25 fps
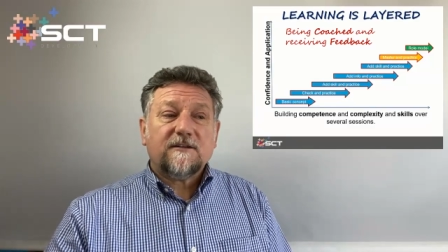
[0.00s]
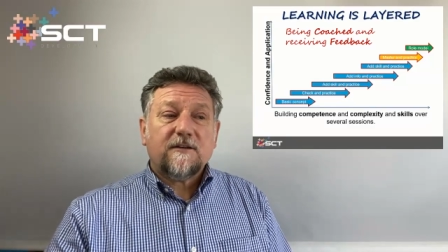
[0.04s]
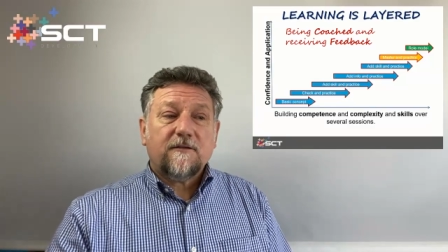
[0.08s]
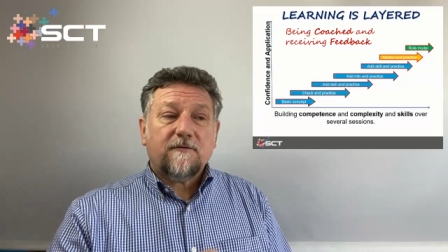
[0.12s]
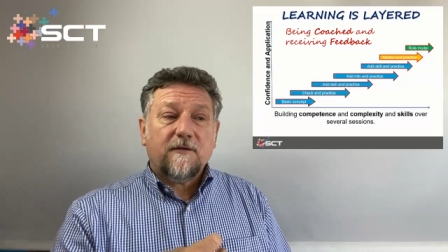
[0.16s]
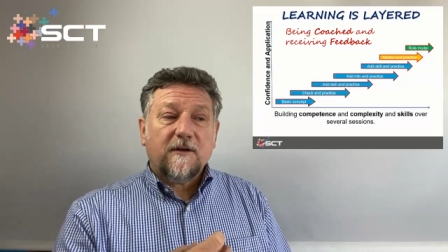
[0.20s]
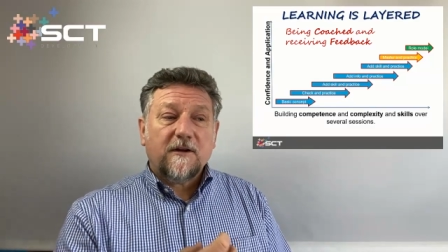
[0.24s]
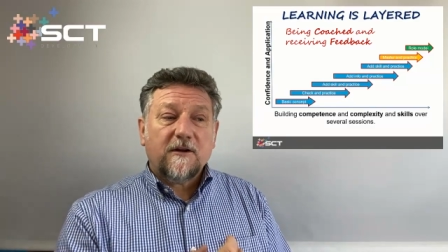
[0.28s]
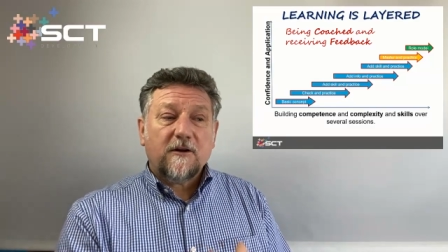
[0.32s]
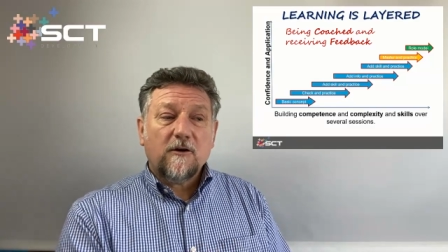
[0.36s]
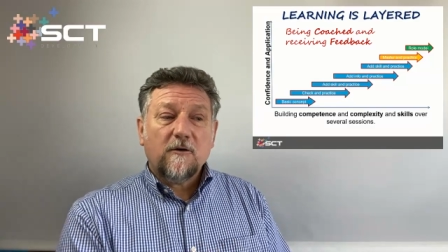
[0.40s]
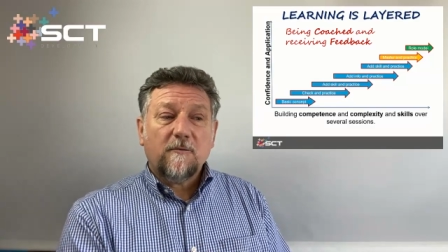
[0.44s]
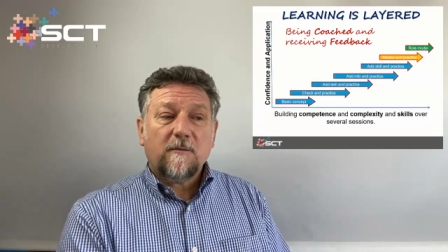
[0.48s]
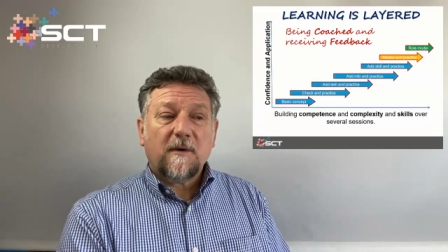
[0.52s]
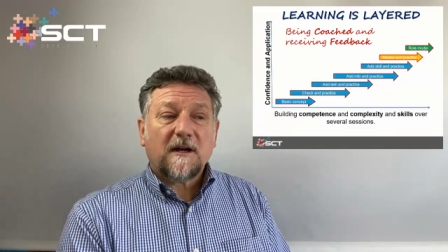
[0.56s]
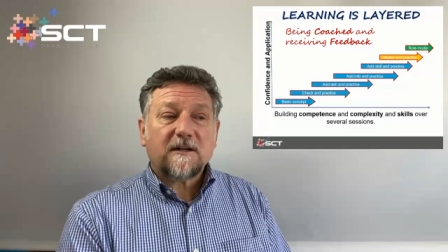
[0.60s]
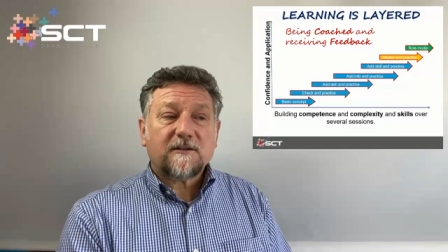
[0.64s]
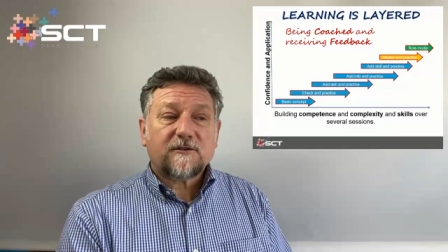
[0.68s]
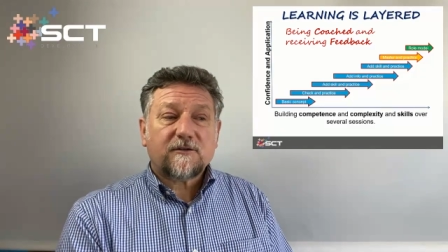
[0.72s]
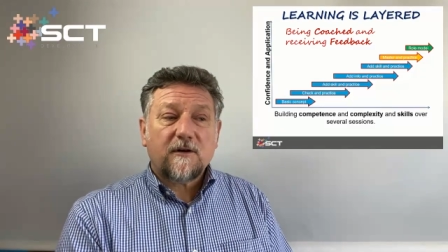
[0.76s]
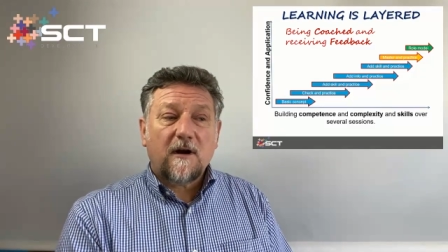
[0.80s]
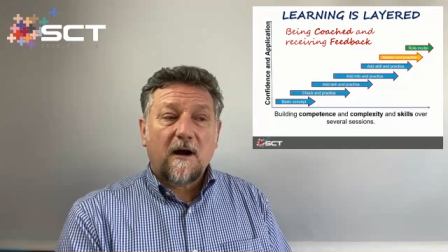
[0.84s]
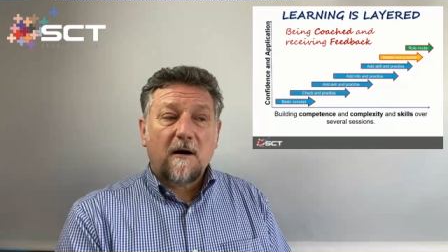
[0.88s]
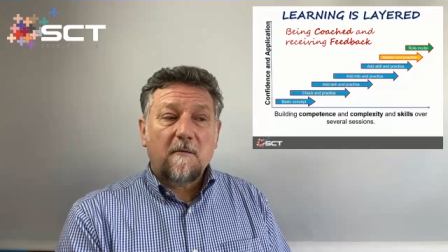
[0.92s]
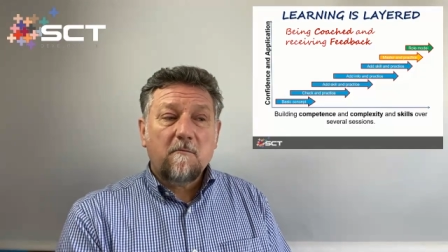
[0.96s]
if we go back
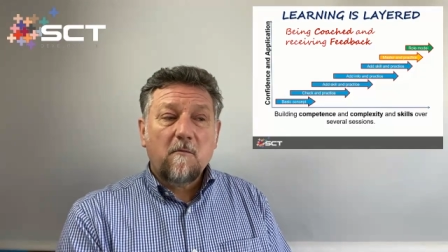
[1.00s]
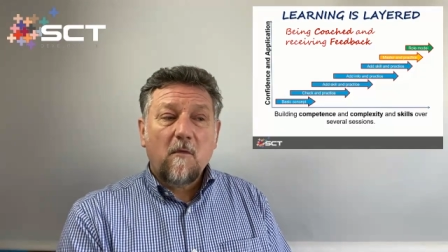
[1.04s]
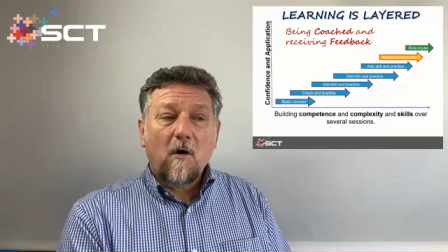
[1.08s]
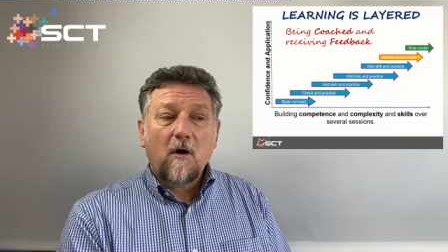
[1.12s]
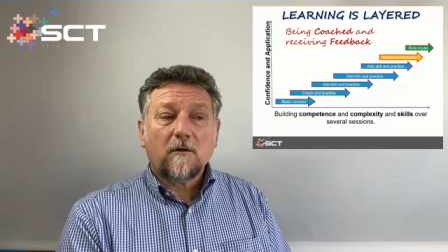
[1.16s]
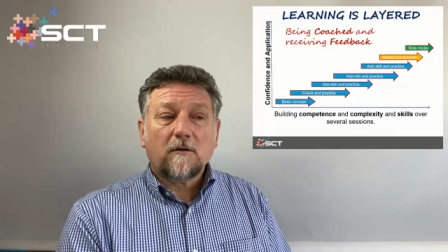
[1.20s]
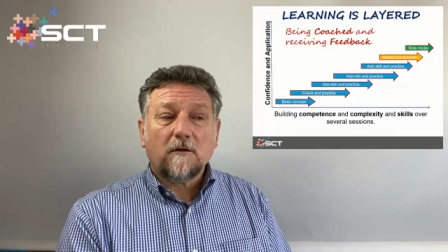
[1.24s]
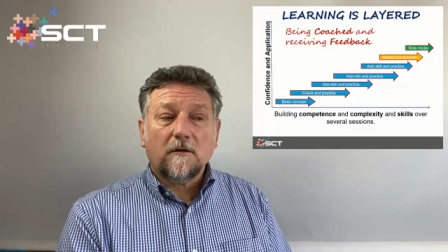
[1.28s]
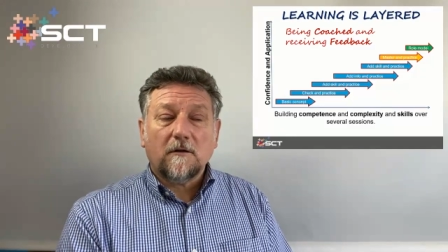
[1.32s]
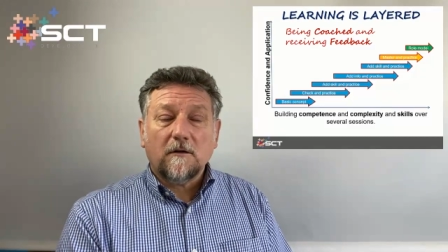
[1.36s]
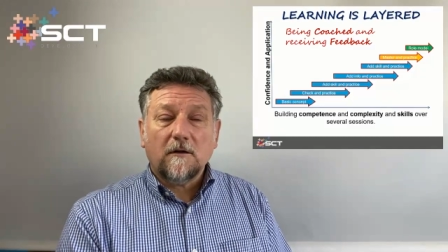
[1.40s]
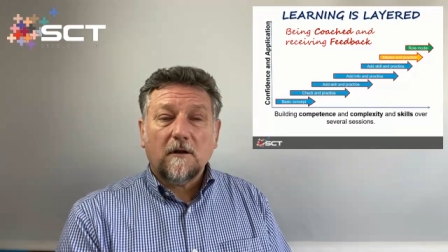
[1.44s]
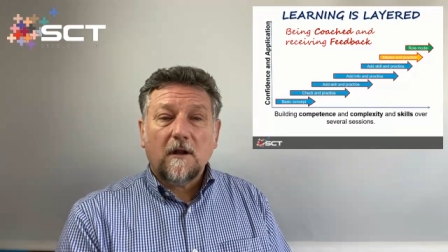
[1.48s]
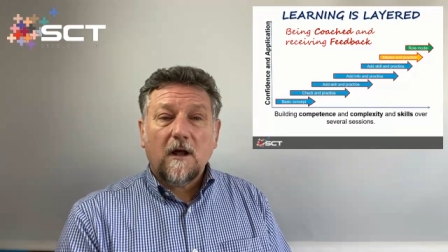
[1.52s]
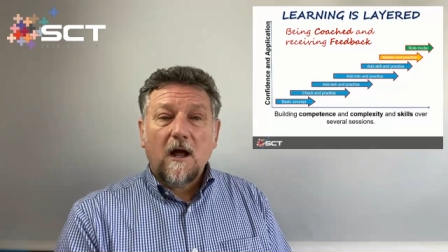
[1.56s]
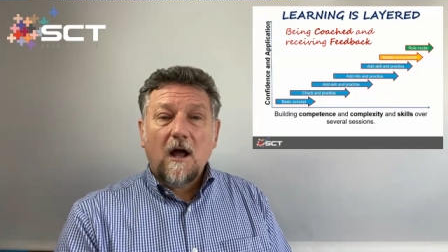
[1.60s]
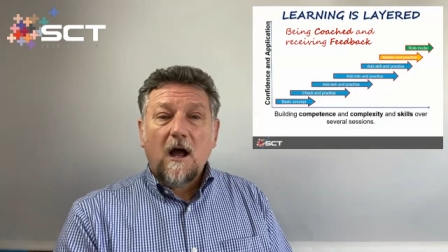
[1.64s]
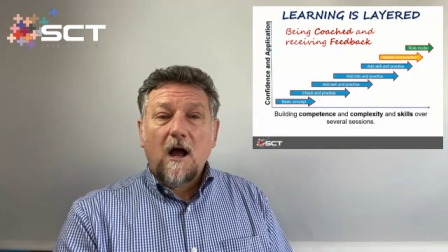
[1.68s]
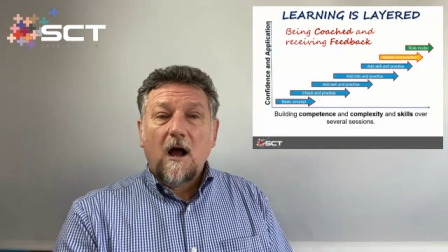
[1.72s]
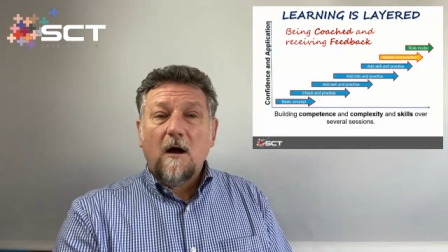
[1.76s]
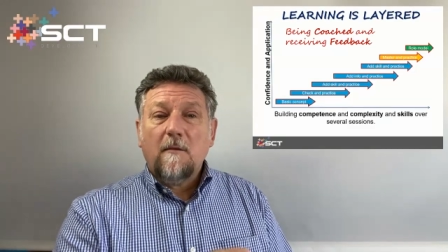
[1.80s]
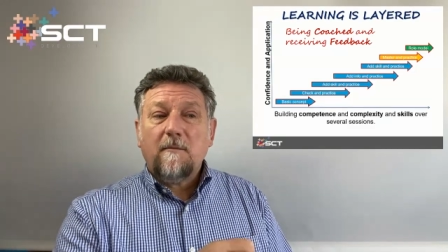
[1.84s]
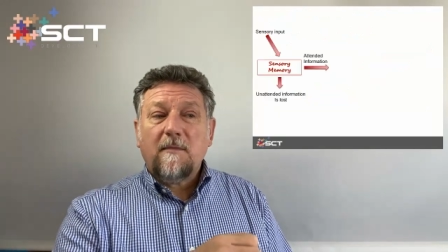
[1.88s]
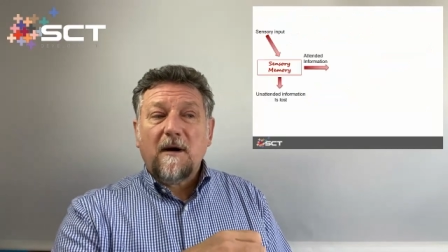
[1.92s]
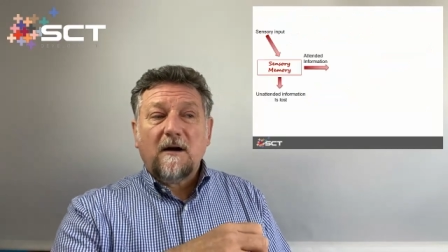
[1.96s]
to our model
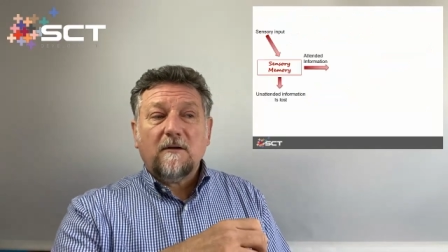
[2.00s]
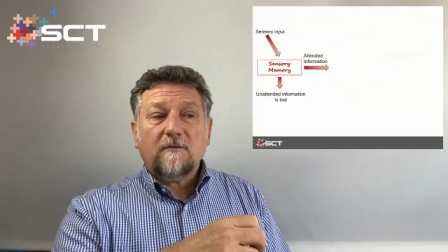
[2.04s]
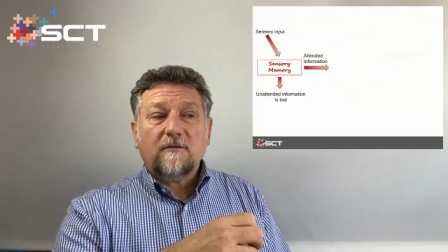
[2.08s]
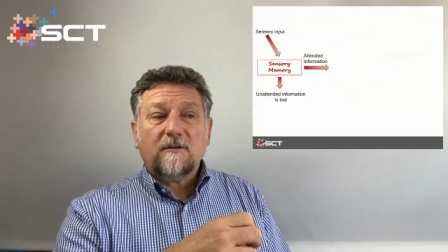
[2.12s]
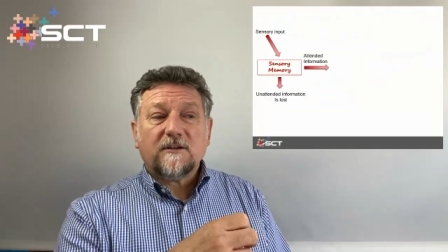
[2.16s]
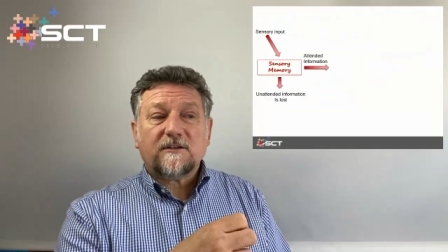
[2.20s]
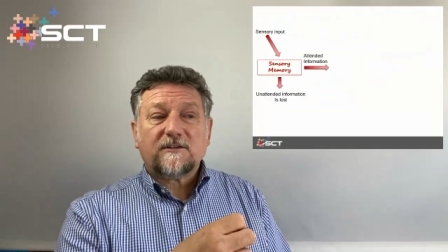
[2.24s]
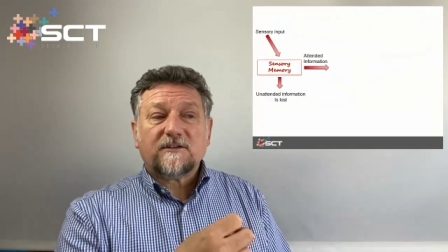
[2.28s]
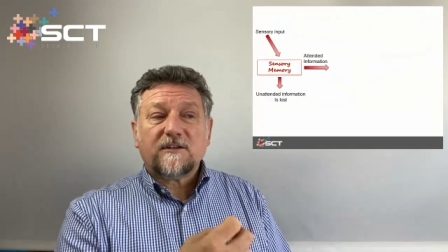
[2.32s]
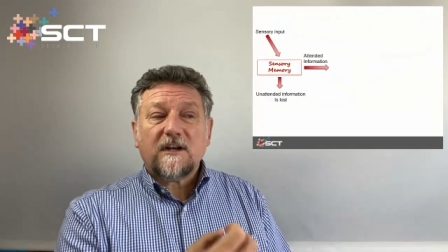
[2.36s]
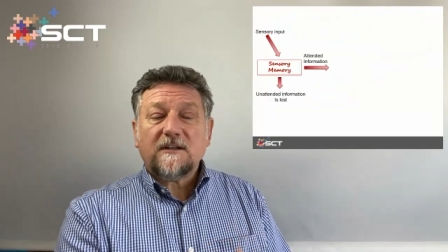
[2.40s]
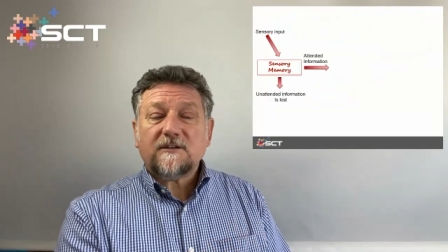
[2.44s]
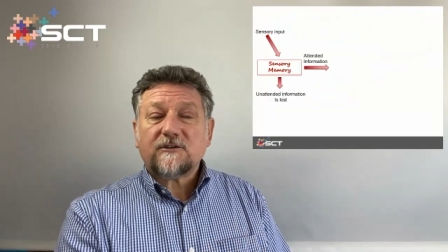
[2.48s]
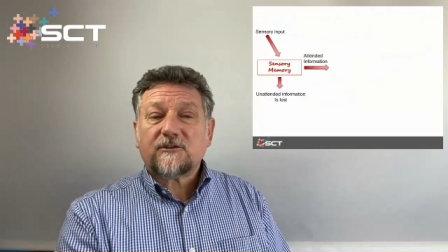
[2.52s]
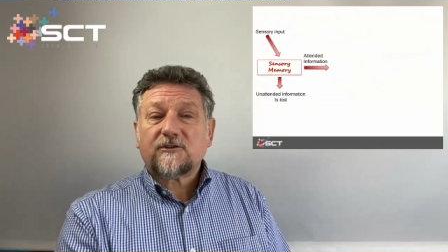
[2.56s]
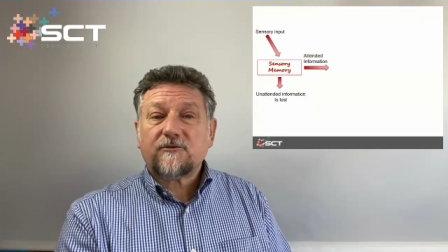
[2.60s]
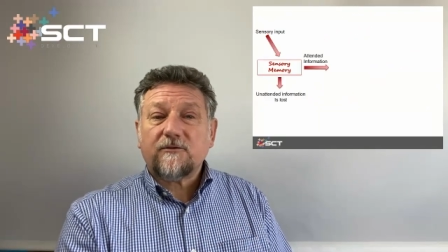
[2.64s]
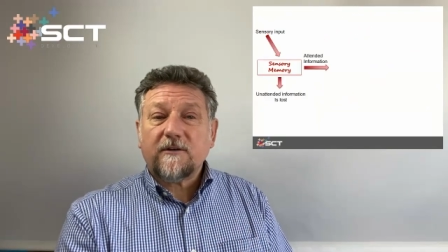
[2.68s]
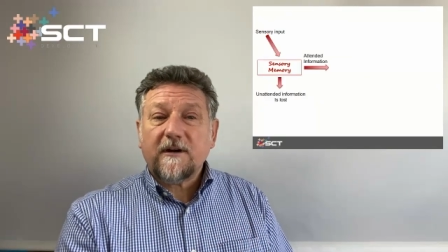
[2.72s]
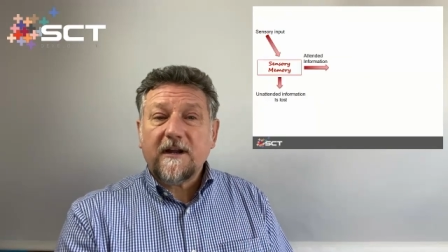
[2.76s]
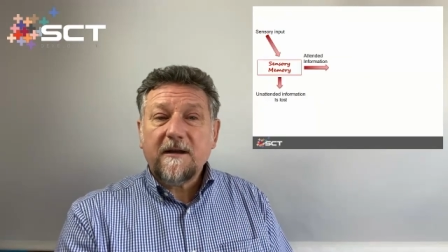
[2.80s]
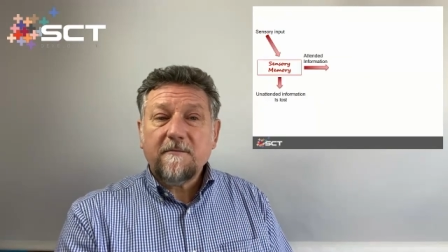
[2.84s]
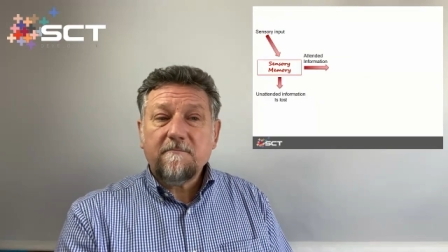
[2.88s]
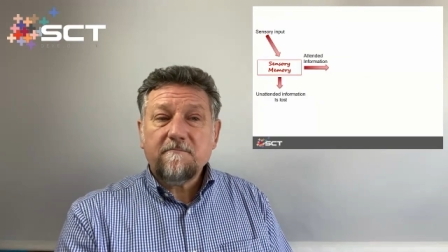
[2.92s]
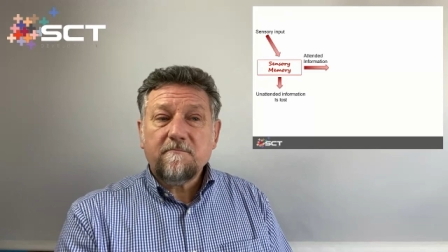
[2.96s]
about the
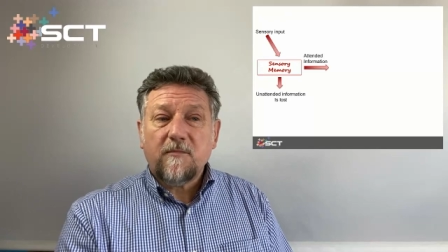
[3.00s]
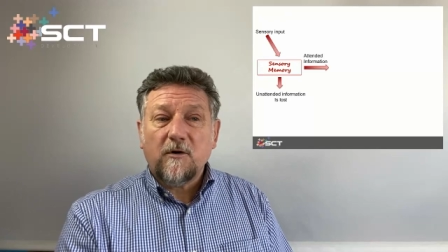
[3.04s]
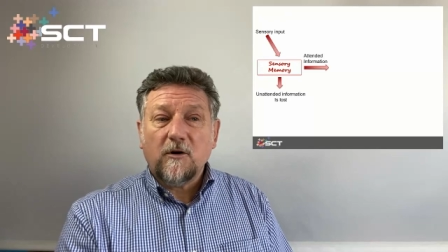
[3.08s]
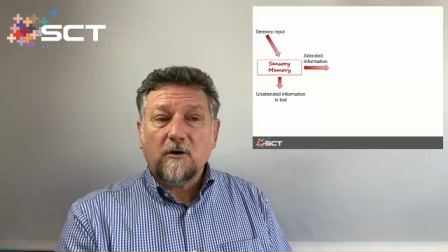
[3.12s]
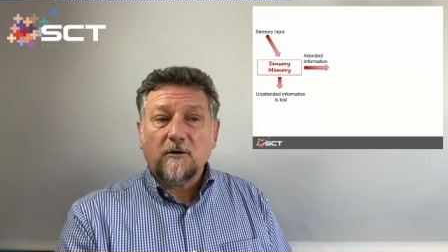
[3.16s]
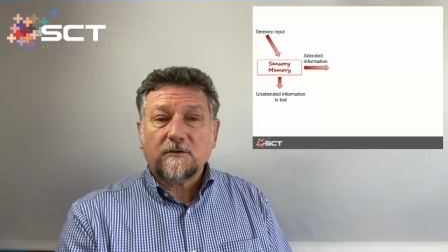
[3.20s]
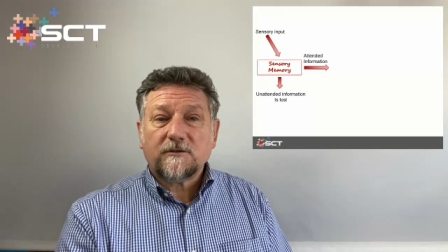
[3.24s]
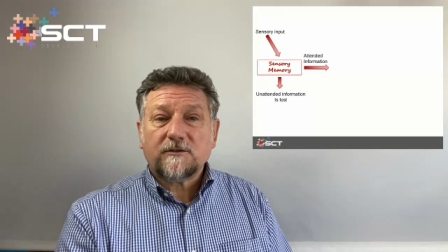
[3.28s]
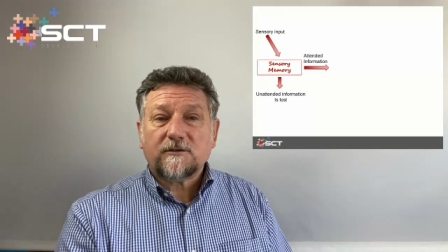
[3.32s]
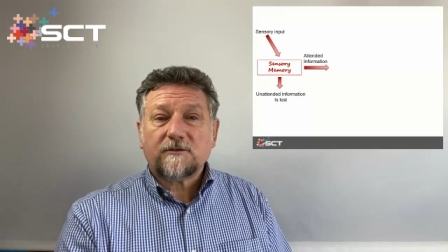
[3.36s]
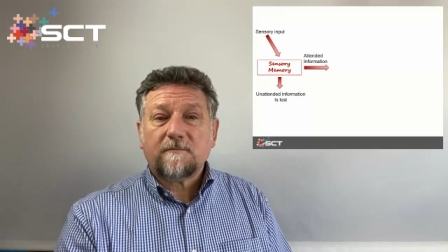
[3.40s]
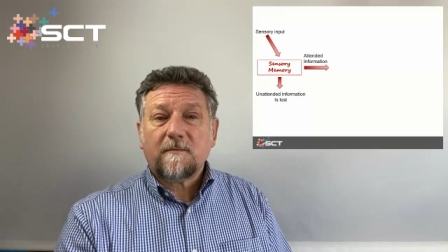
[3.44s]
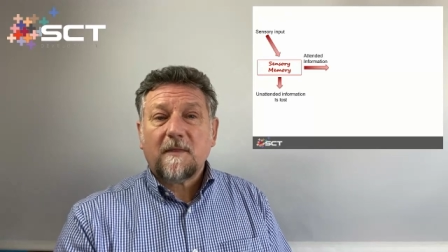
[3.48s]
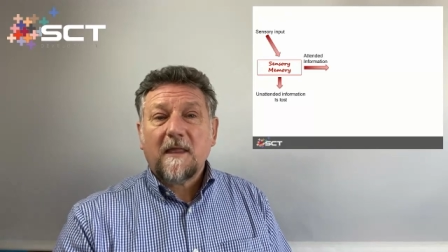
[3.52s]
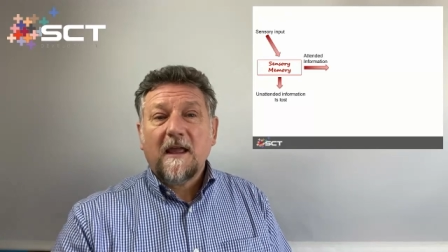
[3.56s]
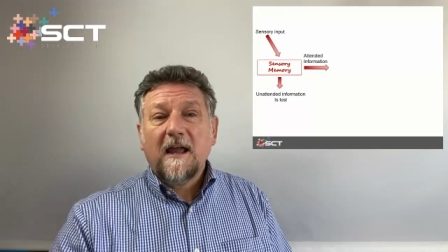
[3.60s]
sensory input,